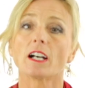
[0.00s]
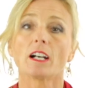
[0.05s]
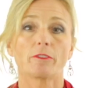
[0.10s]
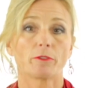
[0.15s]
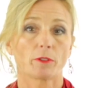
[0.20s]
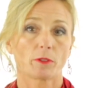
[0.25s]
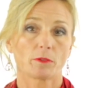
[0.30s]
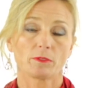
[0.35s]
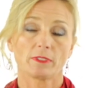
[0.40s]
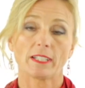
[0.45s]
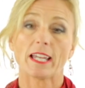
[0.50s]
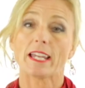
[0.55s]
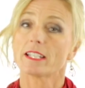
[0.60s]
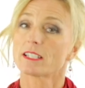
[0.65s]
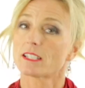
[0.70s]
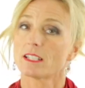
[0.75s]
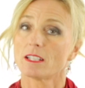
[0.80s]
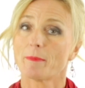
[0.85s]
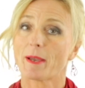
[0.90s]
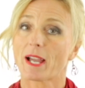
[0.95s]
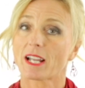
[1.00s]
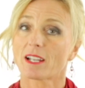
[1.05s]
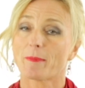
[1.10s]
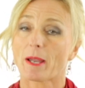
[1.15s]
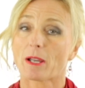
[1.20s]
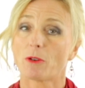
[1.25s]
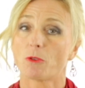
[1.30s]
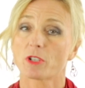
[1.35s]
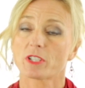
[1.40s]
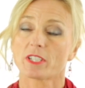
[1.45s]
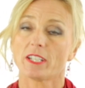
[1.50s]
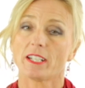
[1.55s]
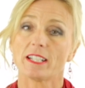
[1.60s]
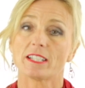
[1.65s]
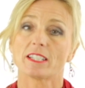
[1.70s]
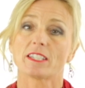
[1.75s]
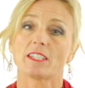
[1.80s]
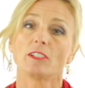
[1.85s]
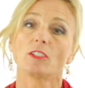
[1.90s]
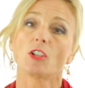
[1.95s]
of lace in the back of my corset
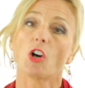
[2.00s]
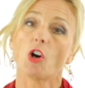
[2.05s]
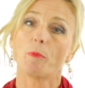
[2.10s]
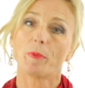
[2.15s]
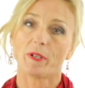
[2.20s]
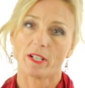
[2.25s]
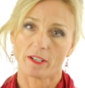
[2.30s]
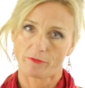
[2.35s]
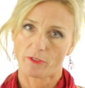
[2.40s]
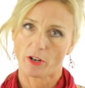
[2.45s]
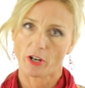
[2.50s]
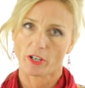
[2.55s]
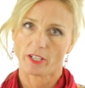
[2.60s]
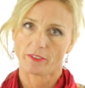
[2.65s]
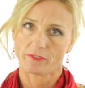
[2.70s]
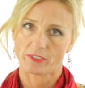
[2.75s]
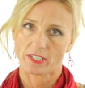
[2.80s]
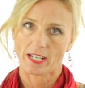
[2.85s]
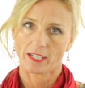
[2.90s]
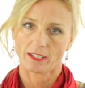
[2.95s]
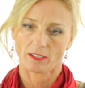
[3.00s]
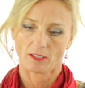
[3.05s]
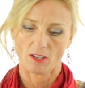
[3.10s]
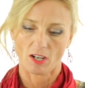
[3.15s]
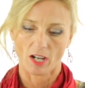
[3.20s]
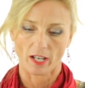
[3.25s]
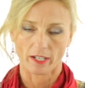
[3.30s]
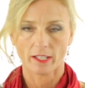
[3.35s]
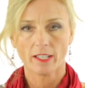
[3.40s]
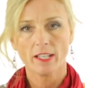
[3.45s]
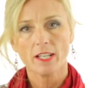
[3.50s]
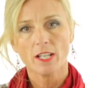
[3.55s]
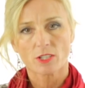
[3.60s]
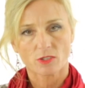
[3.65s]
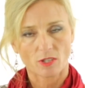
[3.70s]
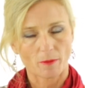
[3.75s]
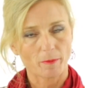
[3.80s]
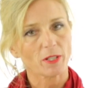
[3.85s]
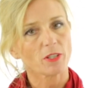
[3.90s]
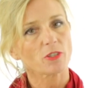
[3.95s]
and still open it far enough to get it on.
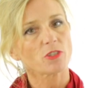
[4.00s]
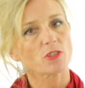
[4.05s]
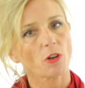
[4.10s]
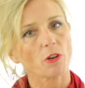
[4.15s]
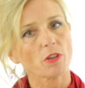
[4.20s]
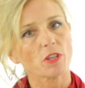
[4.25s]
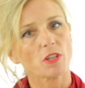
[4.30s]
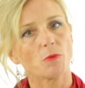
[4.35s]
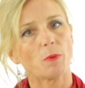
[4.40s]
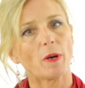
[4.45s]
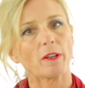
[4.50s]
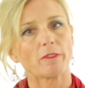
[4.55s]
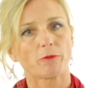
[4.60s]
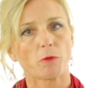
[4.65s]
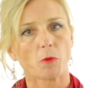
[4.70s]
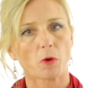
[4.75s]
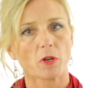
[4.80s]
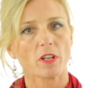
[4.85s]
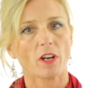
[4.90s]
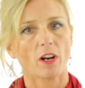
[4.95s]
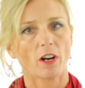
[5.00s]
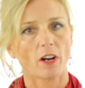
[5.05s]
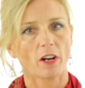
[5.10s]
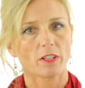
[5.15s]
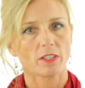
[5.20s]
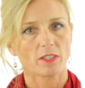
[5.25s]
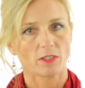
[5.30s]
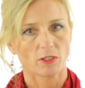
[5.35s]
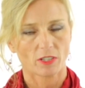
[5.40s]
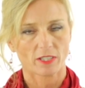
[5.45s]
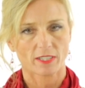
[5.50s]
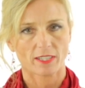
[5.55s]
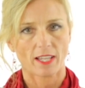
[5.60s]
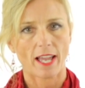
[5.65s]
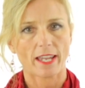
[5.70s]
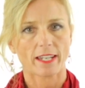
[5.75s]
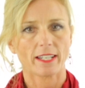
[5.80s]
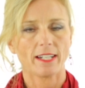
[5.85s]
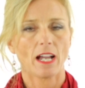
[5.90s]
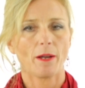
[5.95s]
So I'm going to show you what 4 yards looks
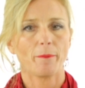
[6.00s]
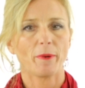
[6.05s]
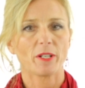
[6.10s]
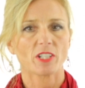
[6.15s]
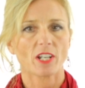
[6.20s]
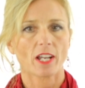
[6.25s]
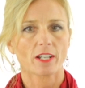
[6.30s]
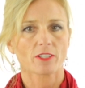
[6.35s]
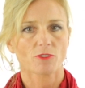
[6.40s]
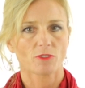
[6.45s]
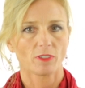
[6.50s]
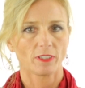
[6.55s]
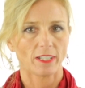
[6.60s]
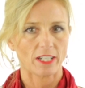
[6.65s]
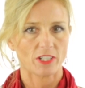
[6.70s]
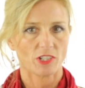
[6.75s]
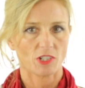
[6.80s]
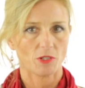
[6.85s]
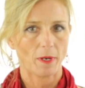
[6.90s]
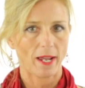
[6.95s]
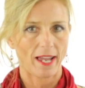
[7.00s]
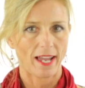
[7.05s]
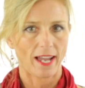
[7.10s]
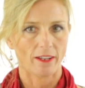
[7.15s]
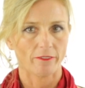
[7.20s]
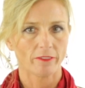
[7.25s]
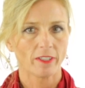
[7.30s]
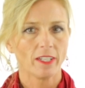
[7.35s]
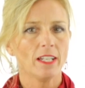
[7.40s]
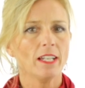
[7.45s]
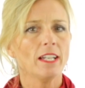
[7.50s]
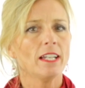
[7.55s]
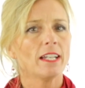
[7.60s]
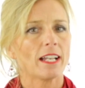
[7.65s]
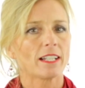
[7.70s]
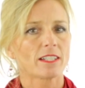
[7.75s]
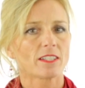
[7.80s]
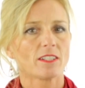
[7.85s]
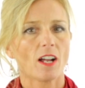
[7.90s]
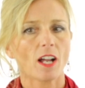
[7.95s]
like and how much extra lace you have.
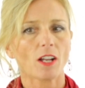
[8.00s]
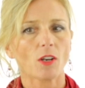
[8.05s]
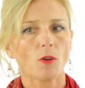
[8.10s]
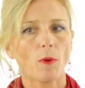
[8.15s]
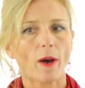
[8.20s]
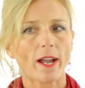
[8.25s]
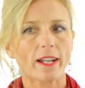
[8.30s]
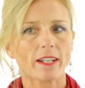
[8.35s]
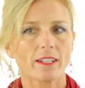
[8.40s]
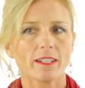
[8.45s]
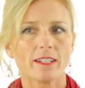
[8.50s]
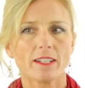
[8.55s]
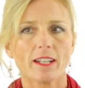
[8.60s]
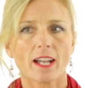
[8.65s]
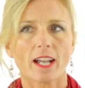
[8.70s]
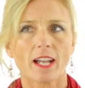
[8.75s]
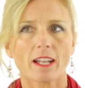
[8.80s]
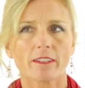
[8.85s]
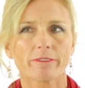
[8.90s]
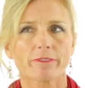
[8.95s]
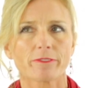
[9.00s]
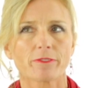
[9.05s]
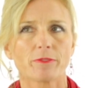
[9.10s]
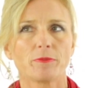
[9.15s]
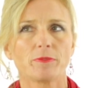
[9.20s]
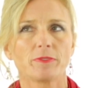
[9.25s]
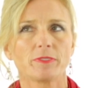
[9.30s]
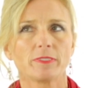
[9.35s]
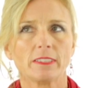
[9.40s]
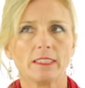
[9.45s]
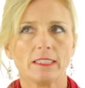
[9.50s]
It's not quite enough.